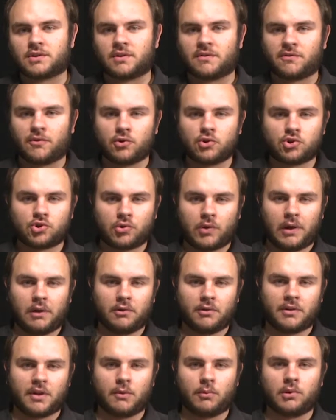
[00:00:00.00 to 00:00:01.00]
the first
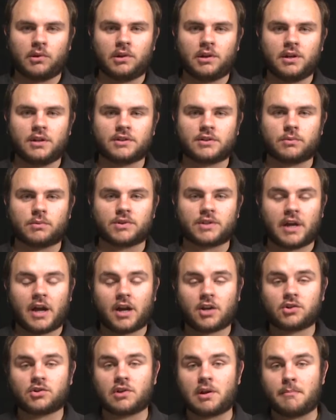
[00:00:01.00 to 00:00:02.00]
trailer they released was
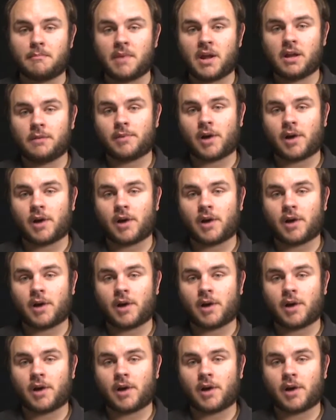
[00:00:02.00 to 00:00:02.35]
actually made